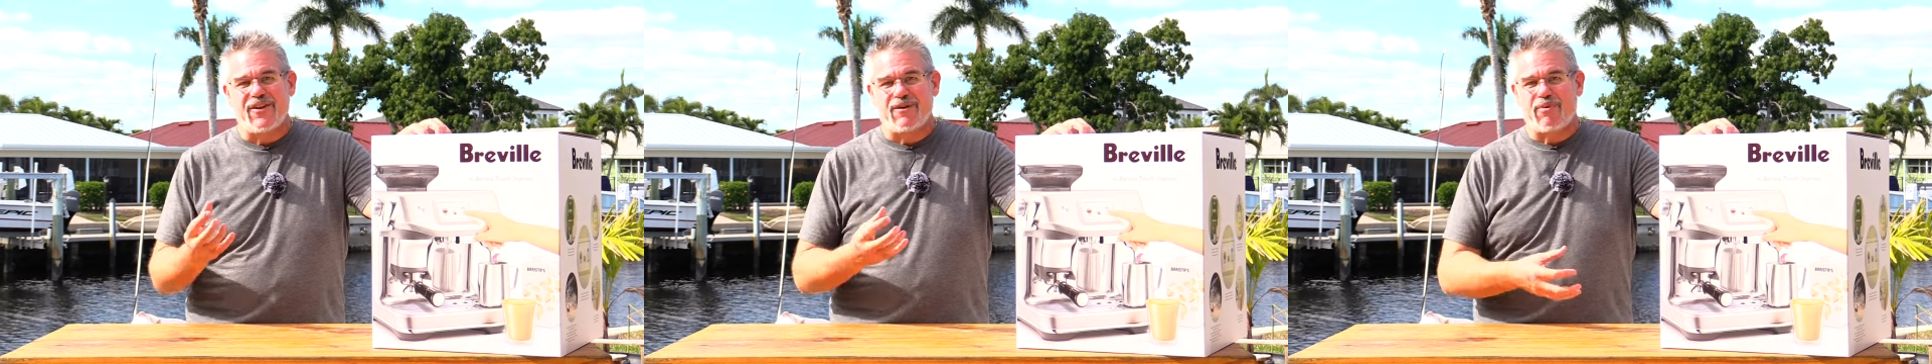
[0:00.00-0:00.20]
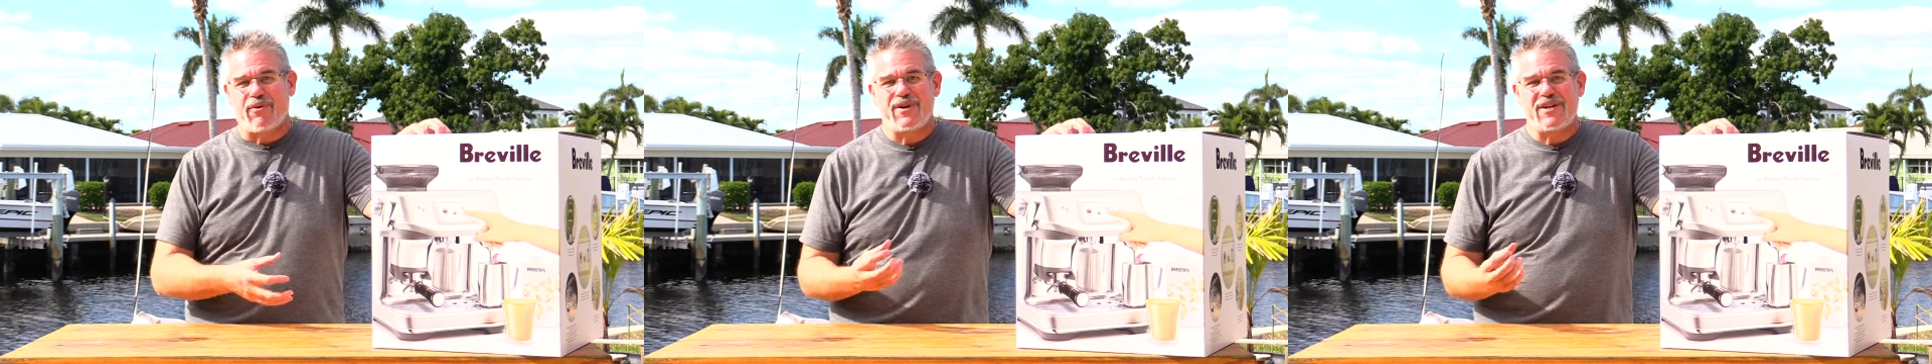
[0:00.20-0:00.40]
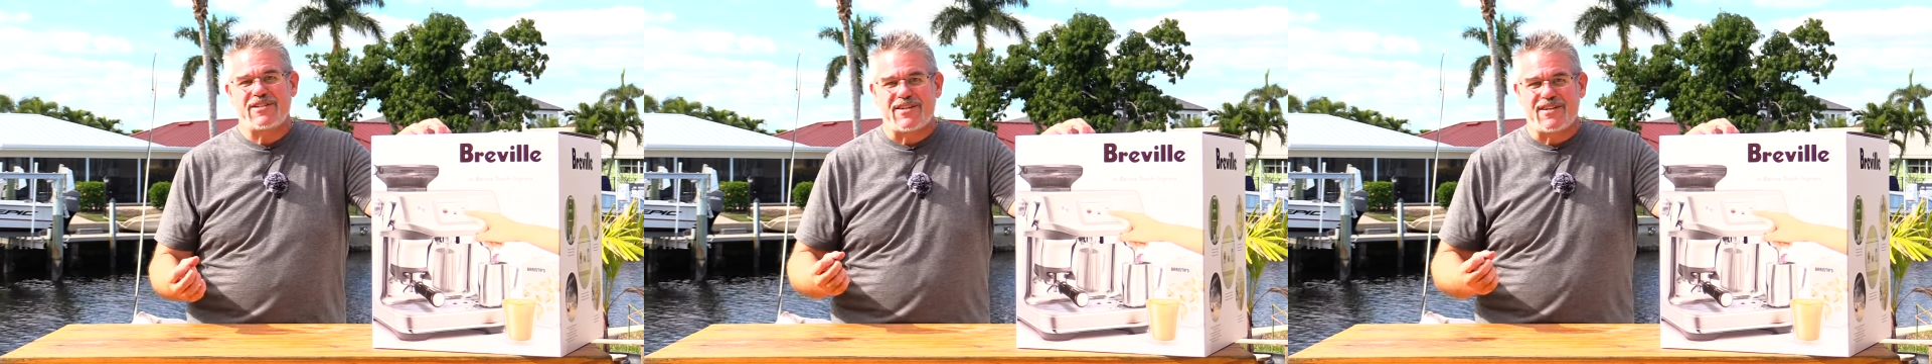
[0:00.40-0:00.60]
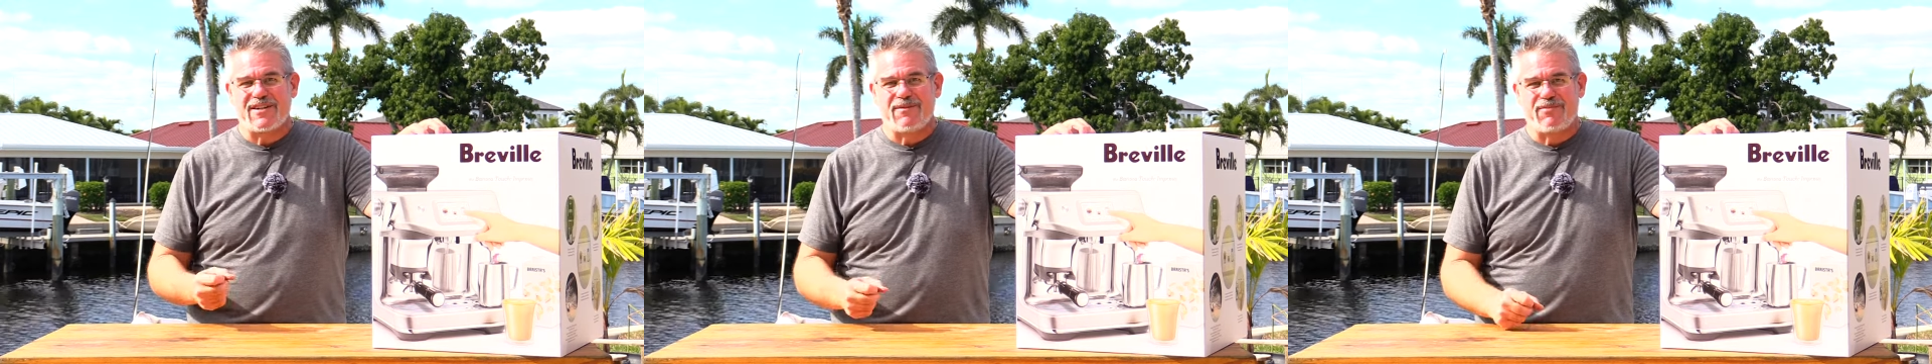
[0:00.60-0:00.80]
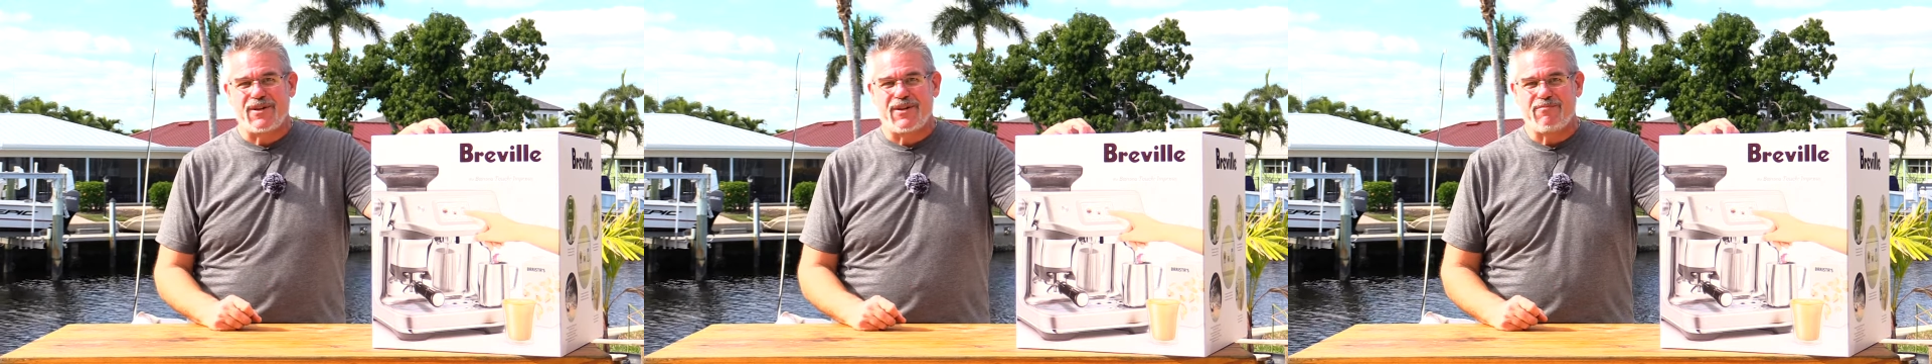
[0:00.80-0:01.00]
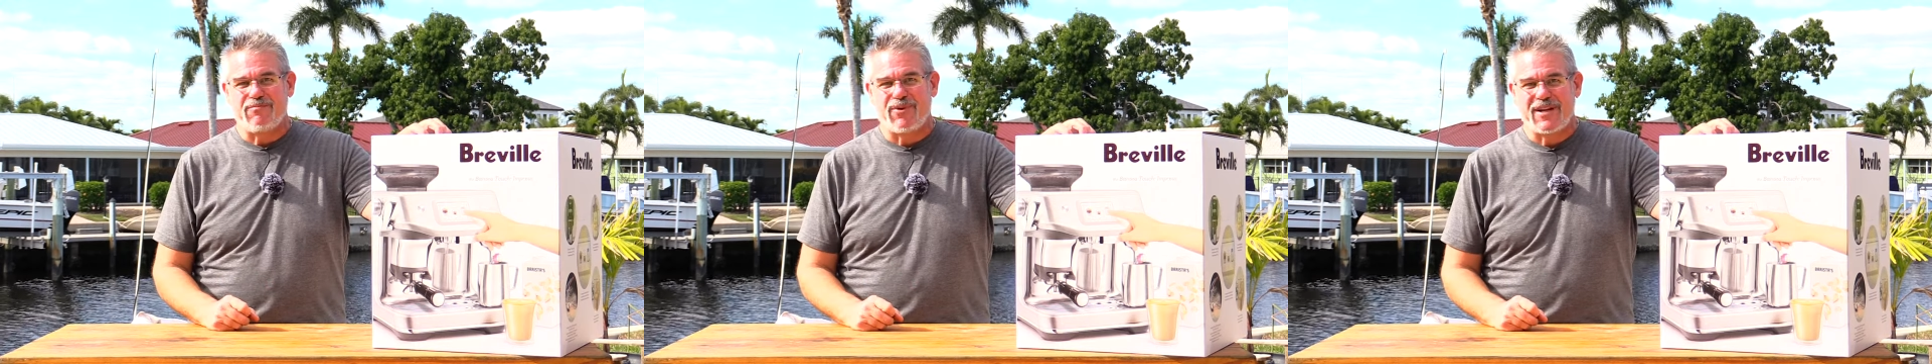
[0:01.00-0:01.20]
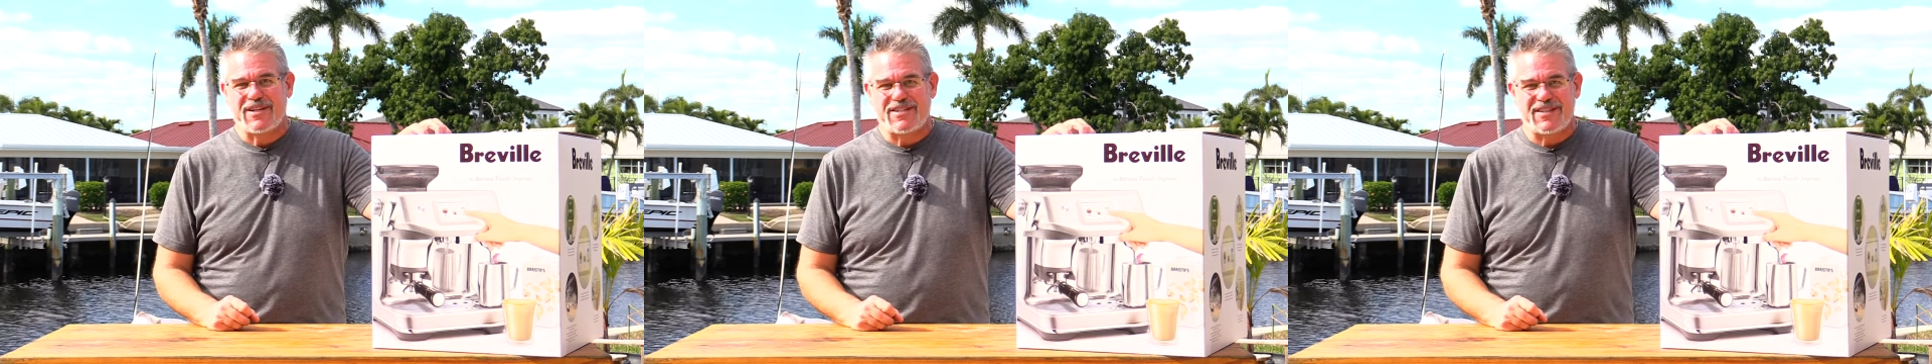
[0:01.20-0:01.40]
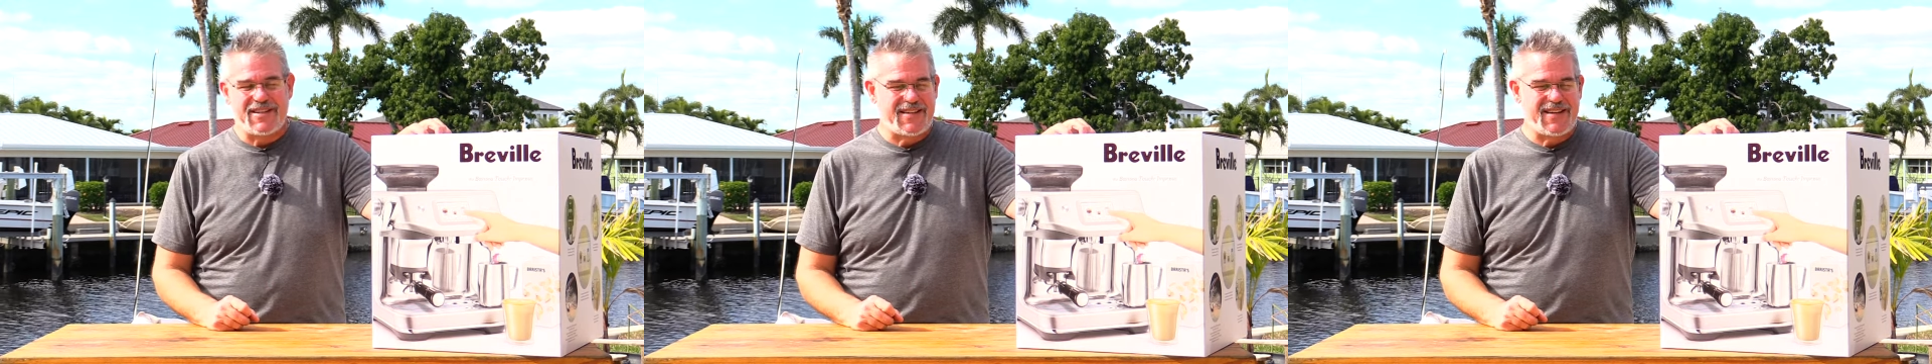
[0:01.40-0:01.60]
that a barista typically
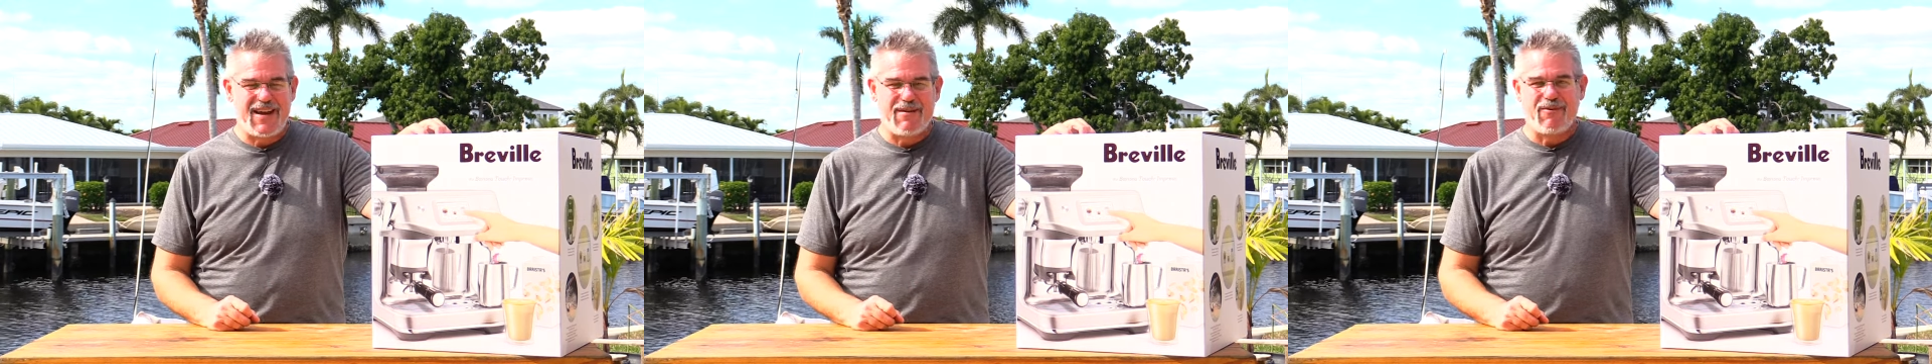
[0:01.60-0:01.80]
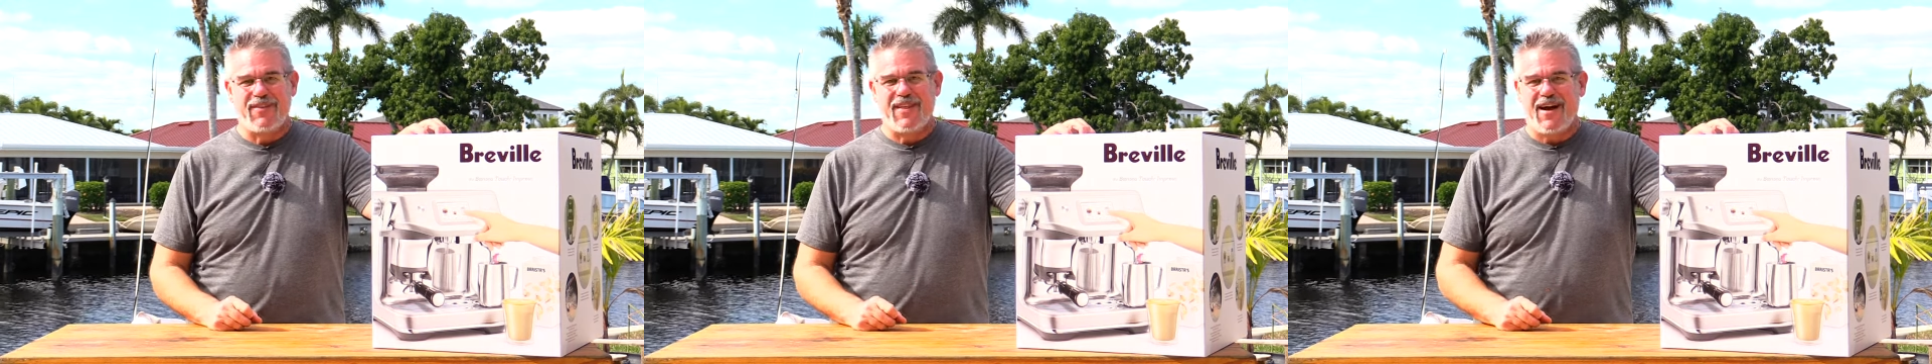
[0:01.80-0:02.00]
brings to the table.